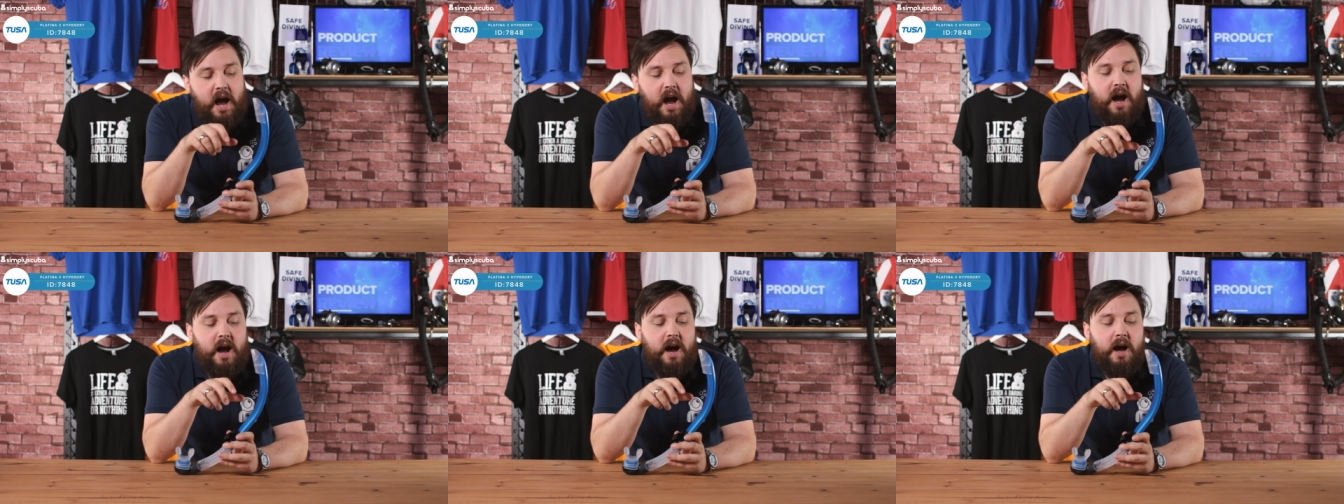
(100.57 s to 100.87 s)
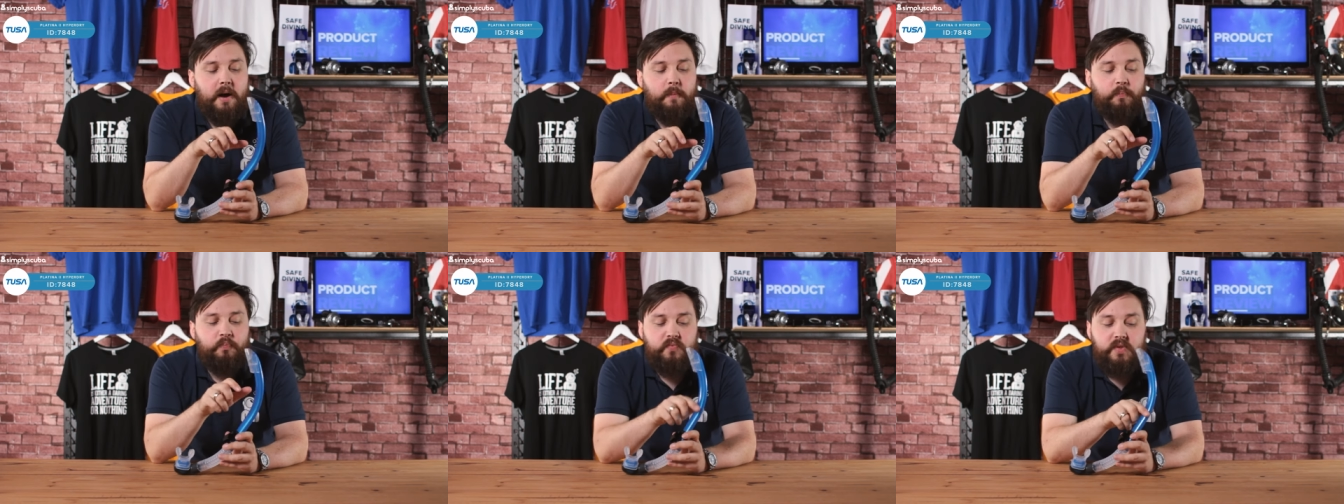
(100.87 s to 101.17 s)

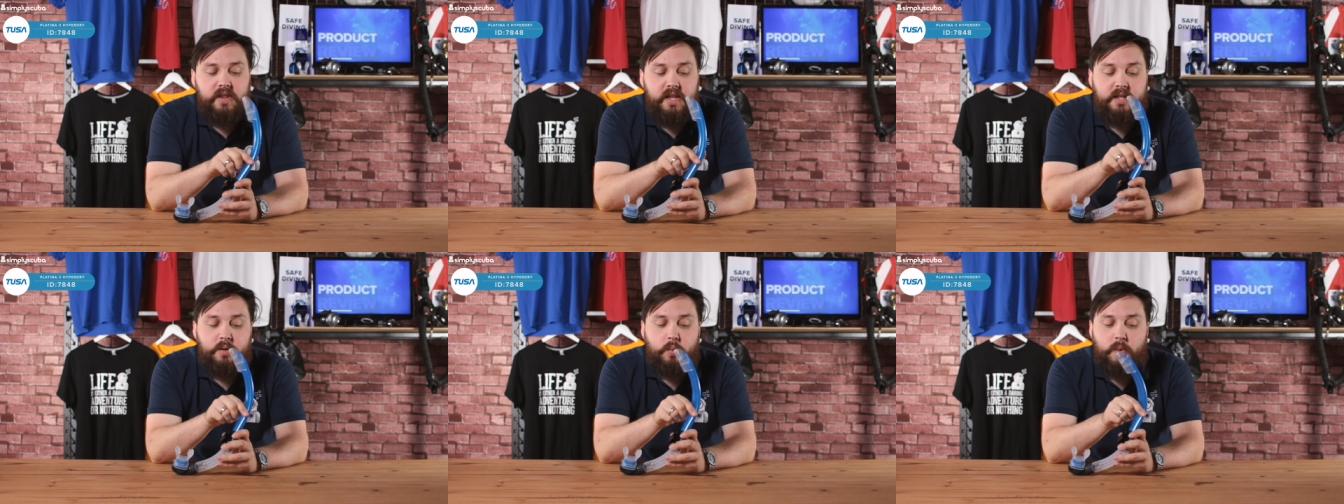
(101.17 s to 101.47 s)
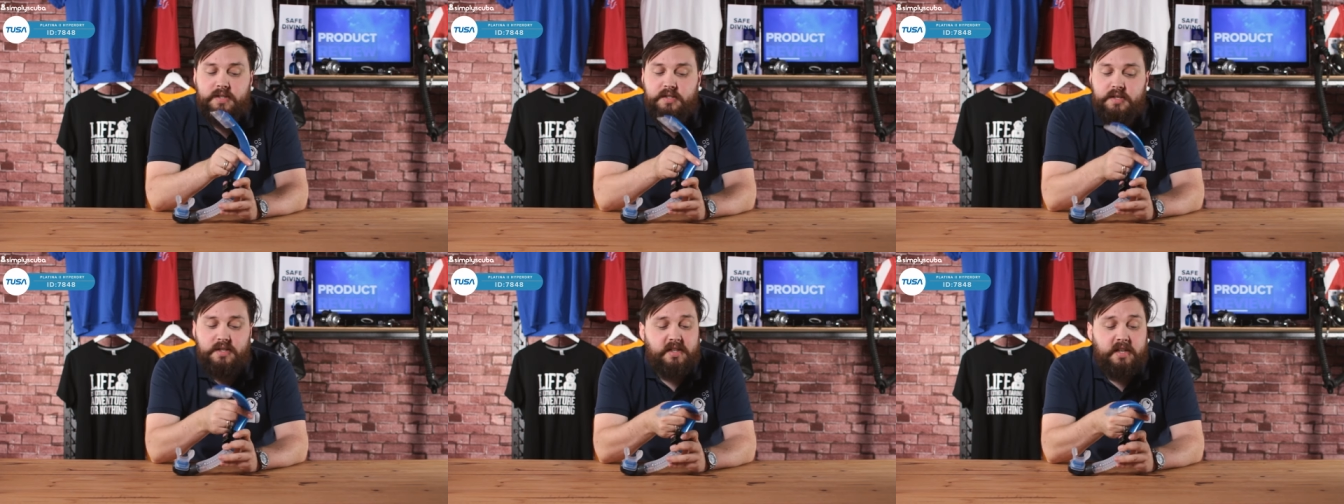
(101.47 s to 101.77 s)
Um, this
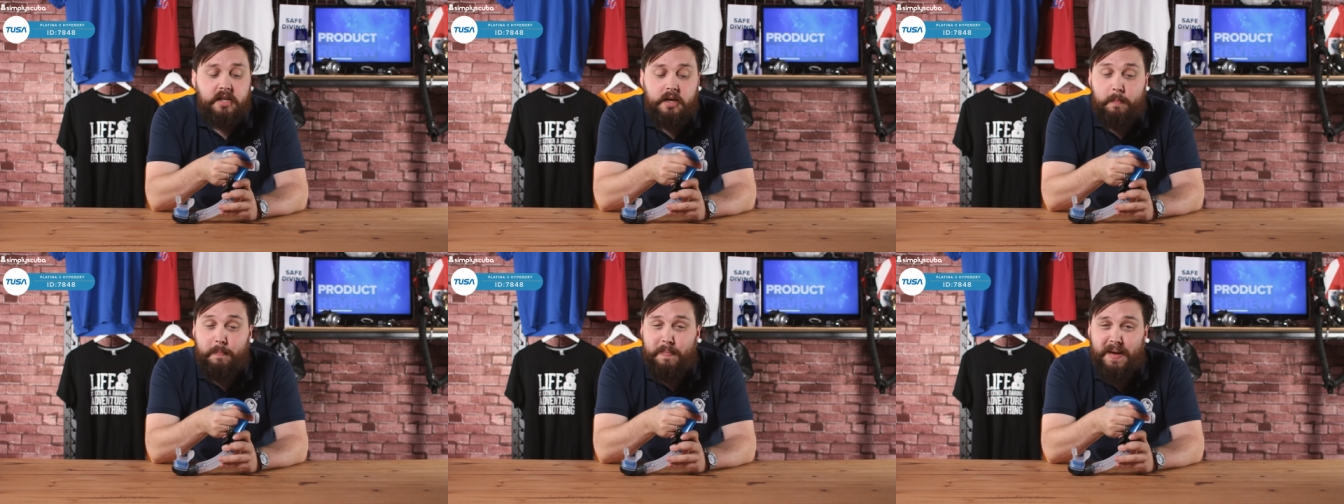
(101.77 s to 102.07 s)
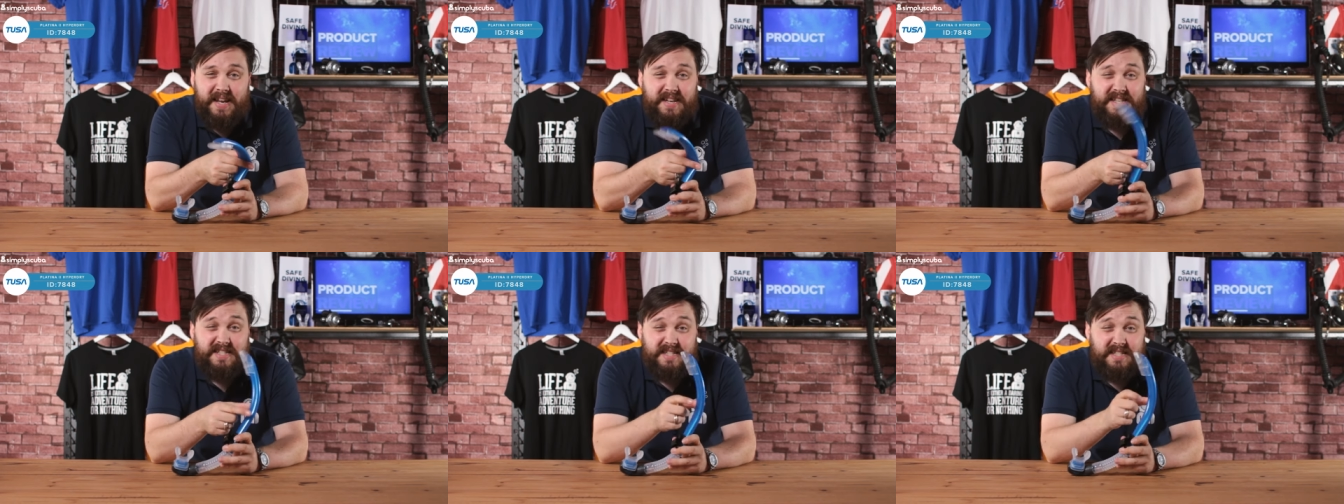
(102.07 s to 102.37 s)
one's just gonna
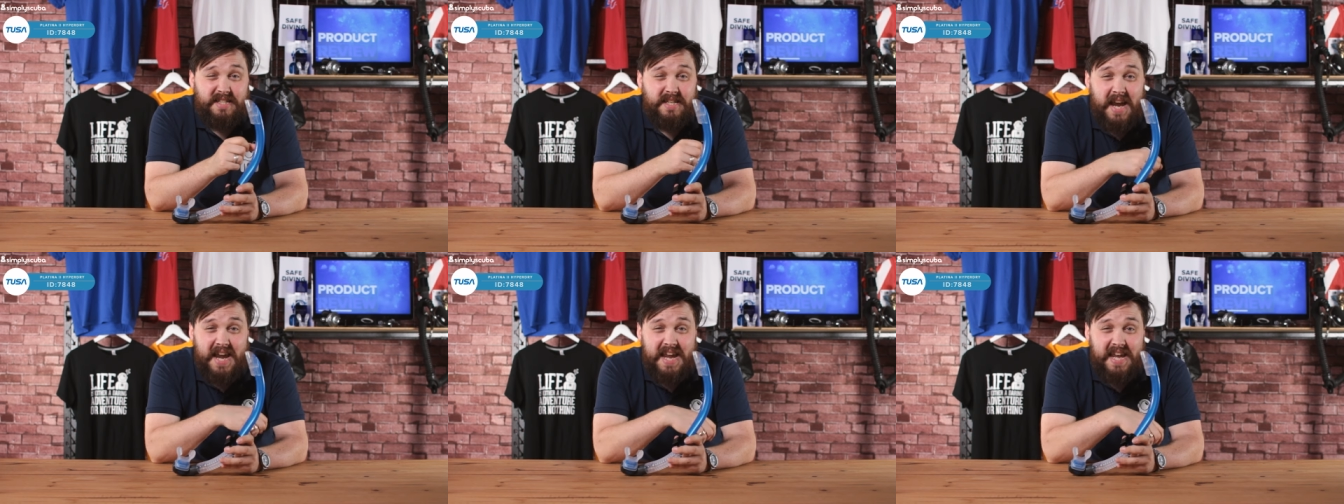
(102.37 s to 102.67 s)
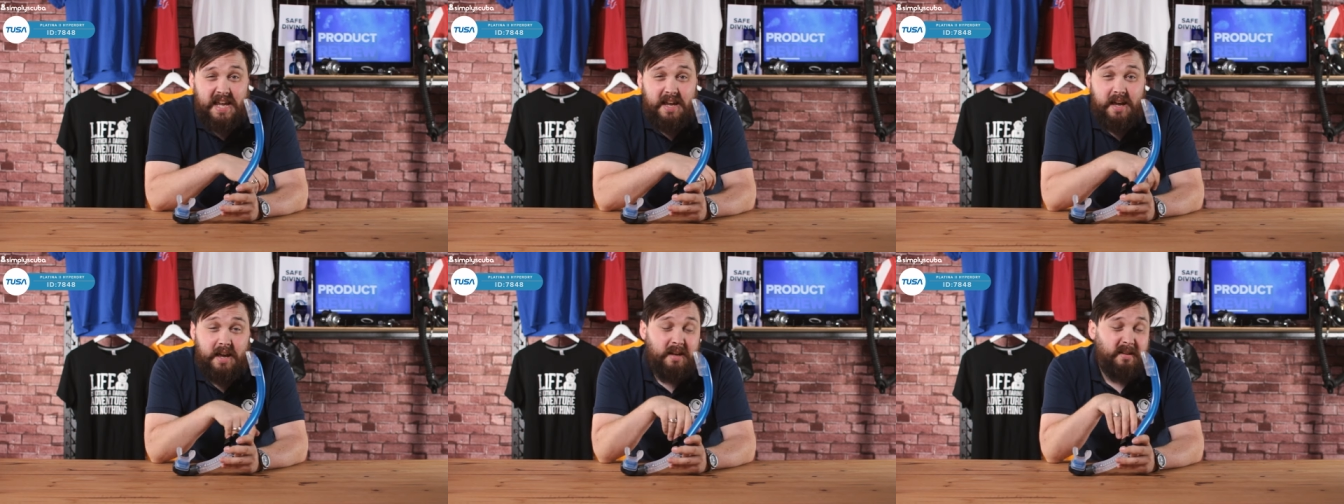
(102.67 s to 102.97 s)
bend and
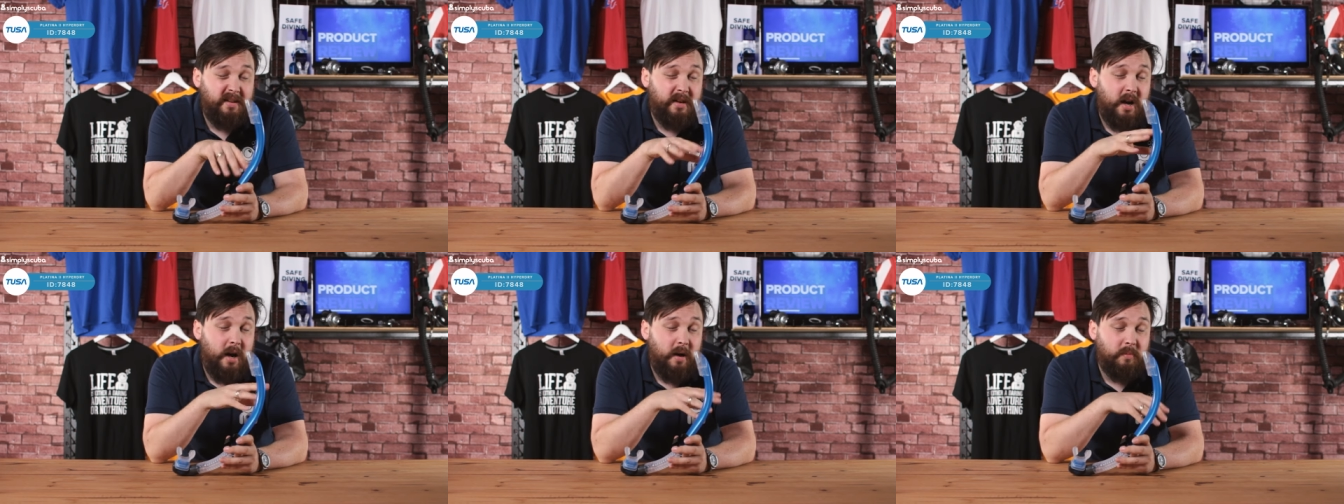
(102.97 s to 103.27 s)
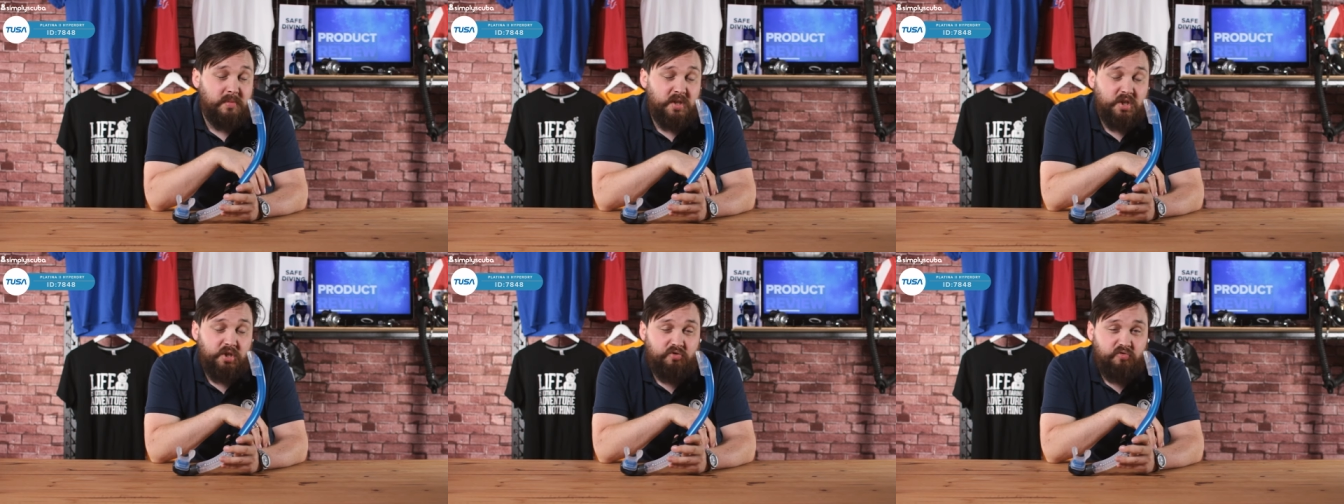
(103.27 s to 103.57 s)
take it and
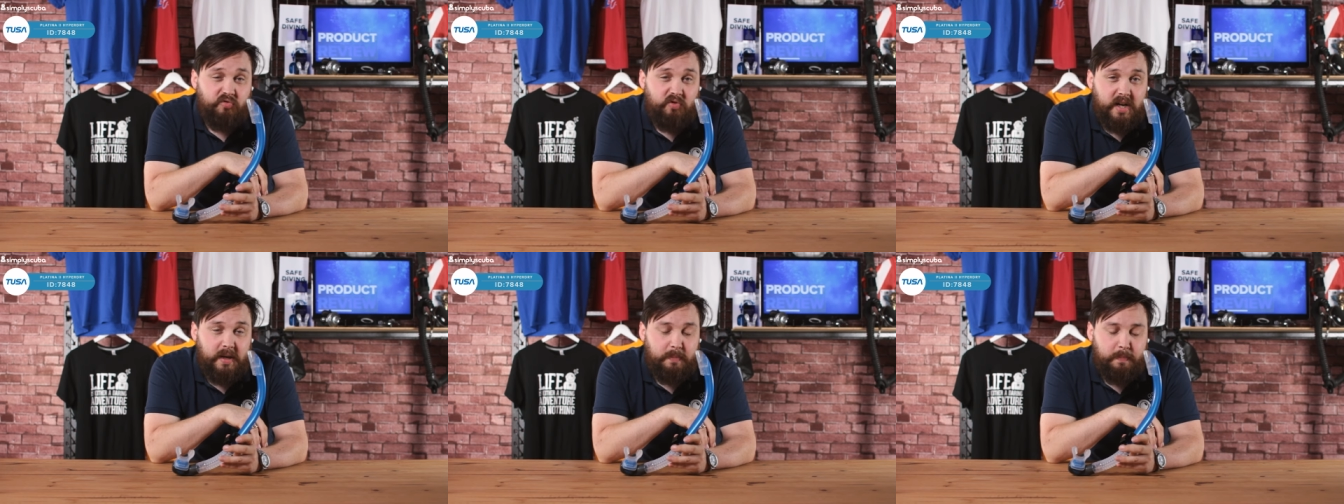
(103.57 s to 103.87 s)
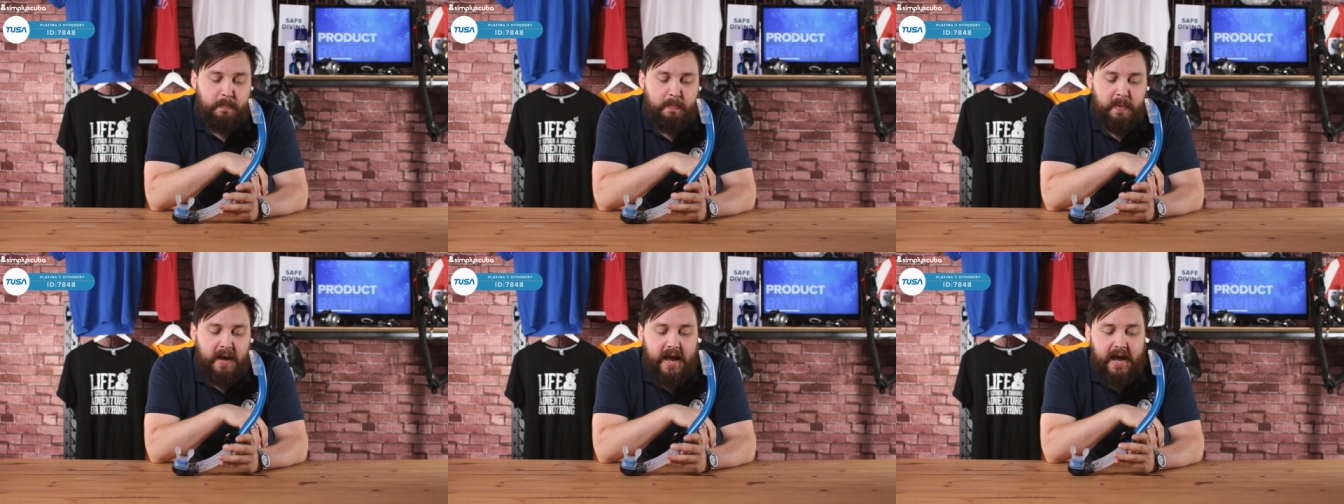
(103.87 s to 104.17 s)
come straight
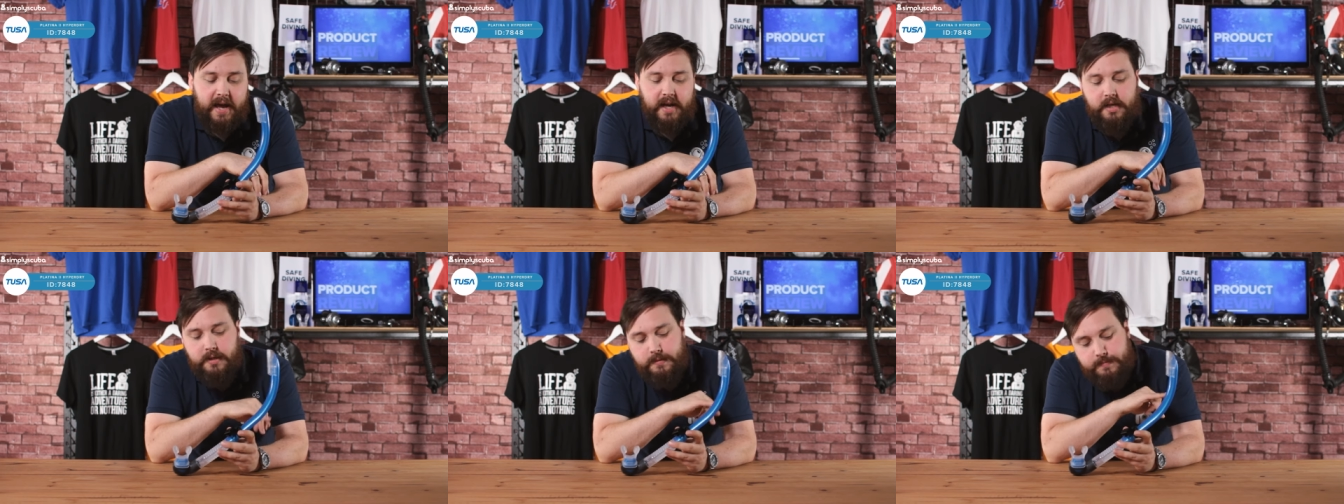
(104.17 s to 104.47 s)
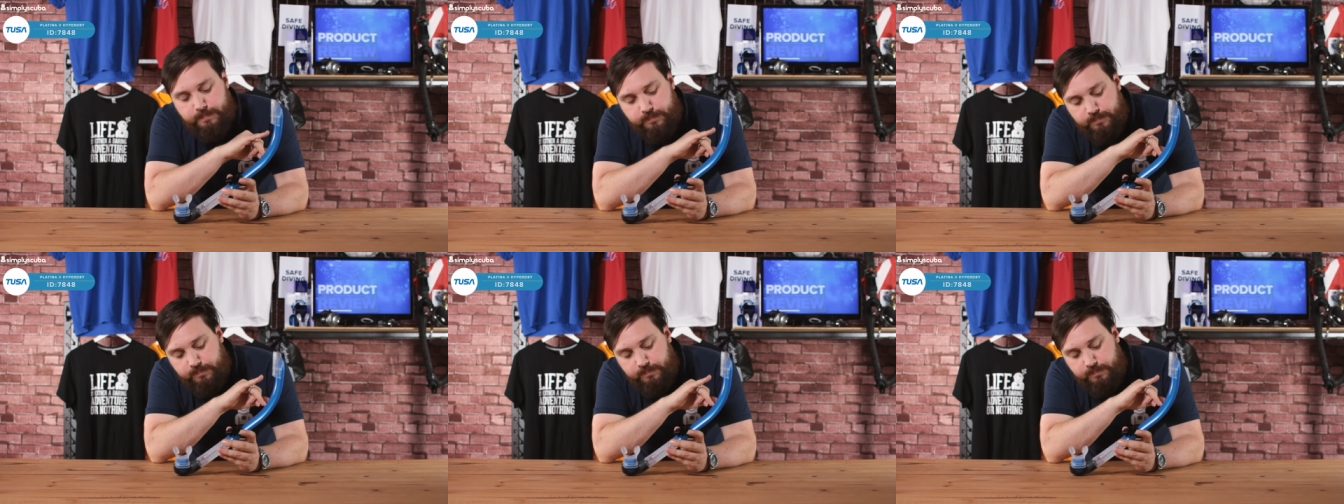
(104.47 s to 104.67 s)
back.